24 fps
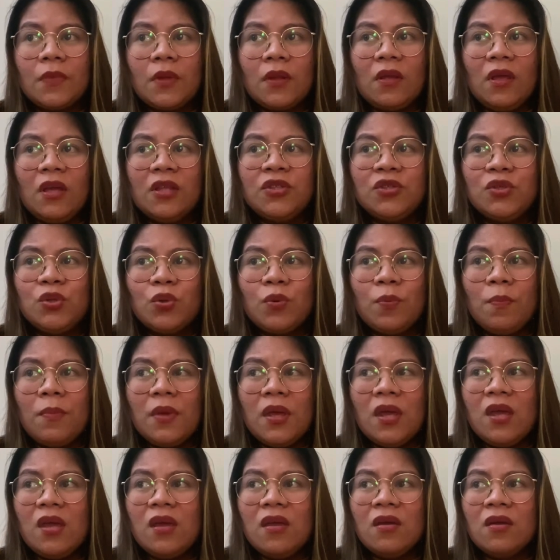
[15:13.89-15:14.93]
it took
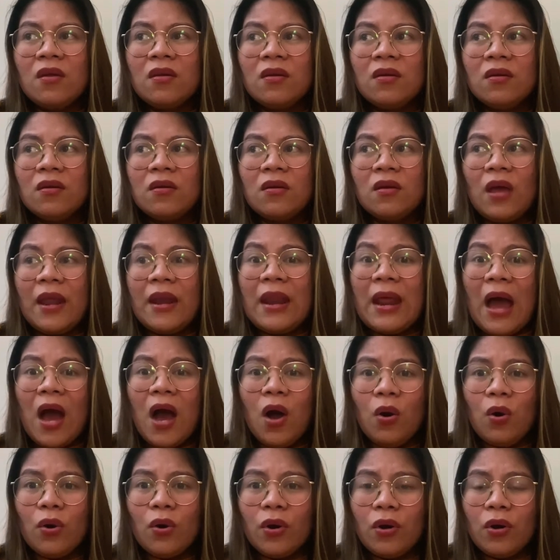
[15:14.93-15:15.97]
me an
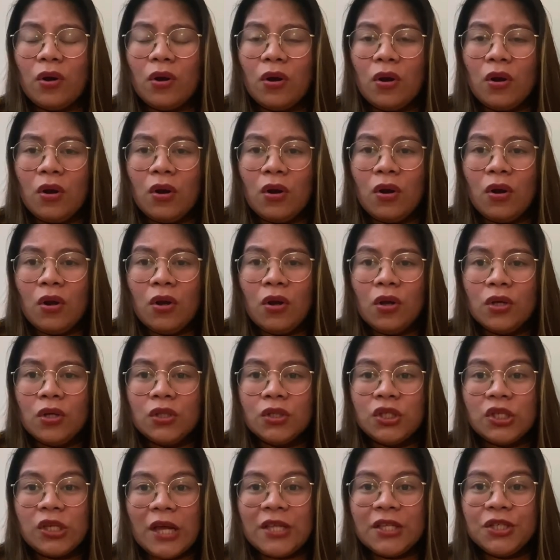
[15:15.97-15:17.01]
hour
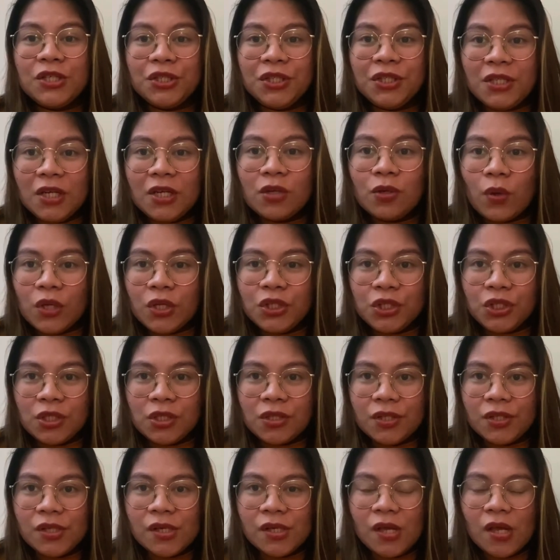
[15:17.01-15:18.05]
to answer 10
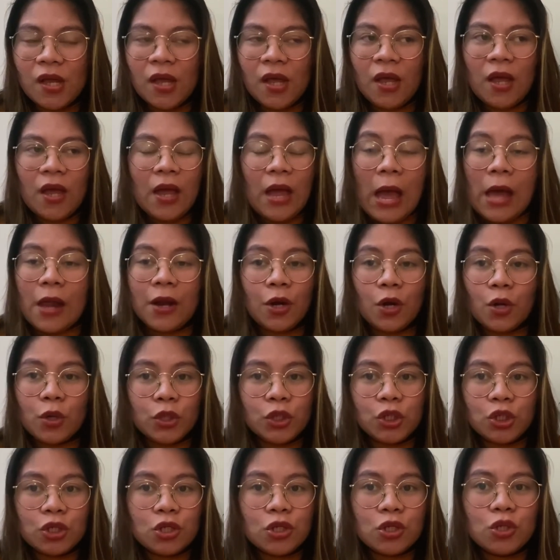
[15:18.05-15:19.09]
questions. And I know you
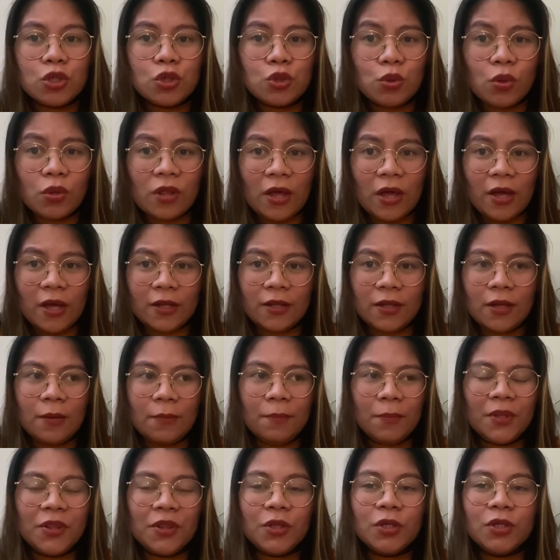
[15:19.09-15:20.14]
shouldn't do that,
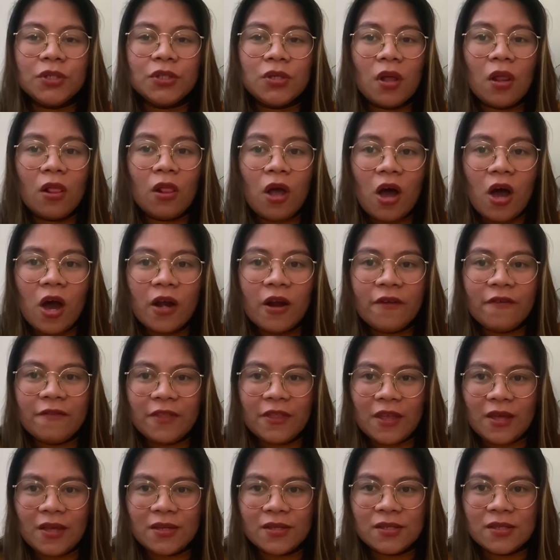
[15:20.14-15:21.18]
but there's a lot of
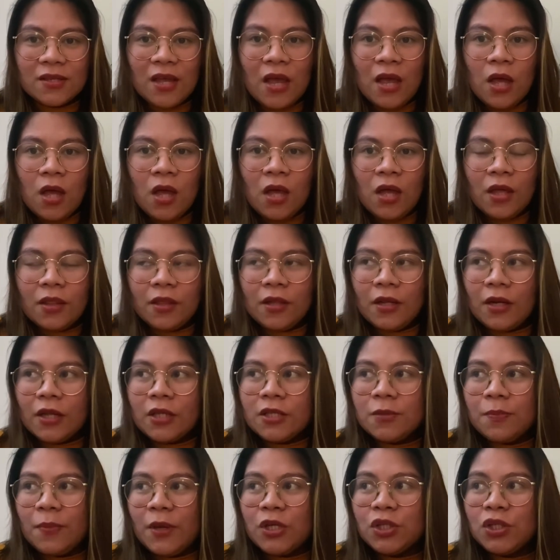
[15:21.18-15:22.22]
things that,
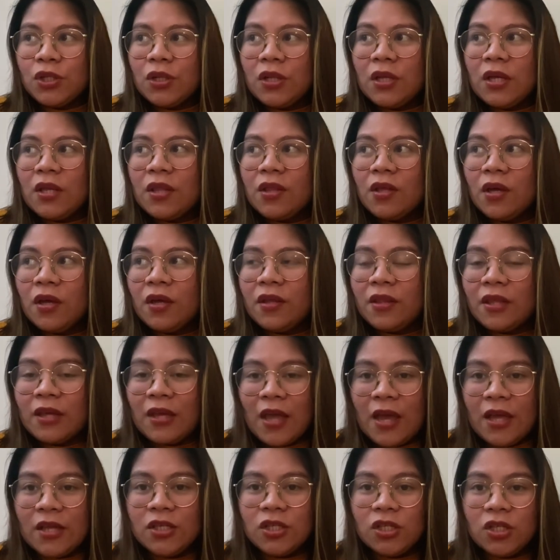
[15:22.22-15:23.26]
especially the
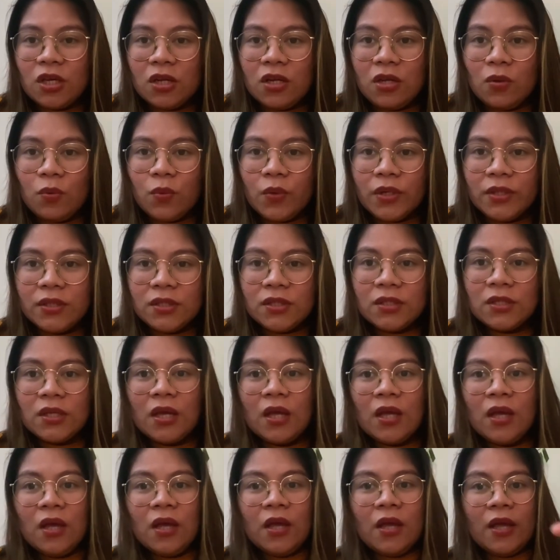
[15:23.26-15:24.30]
case study ones,
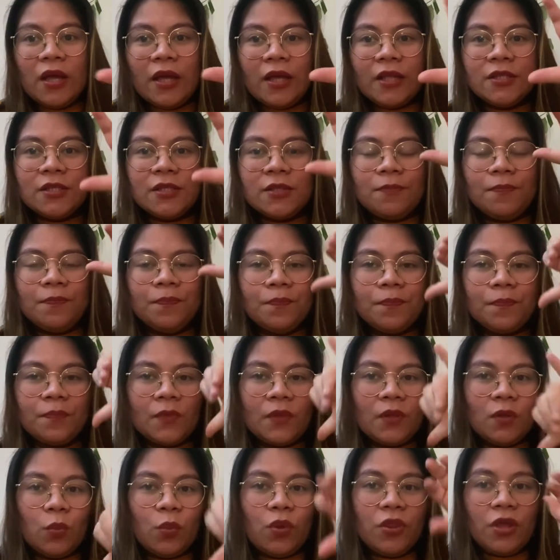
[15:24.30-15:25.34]
it's
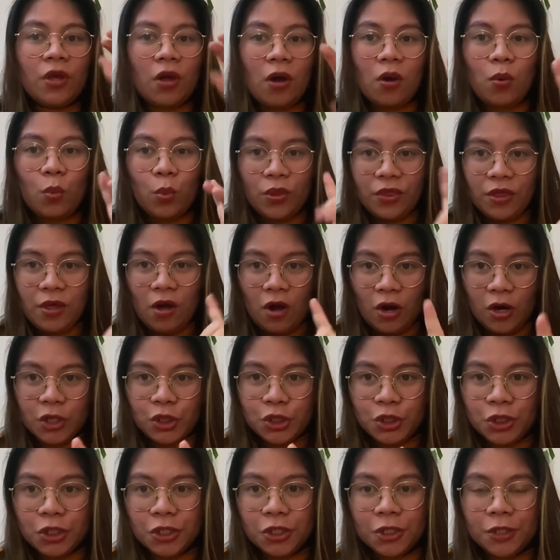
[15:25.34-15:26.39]
with the
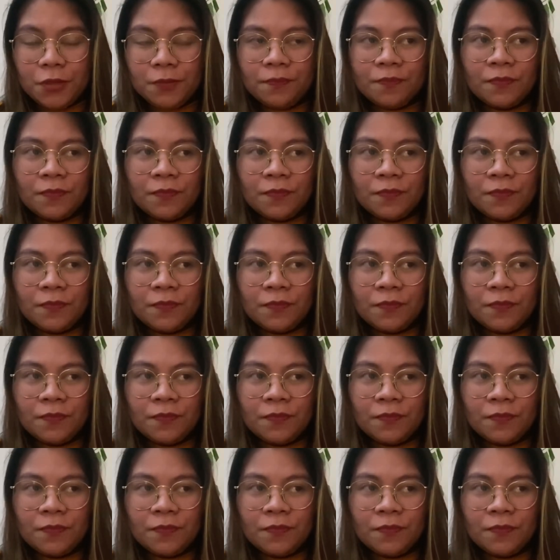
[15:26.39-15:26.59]
archer,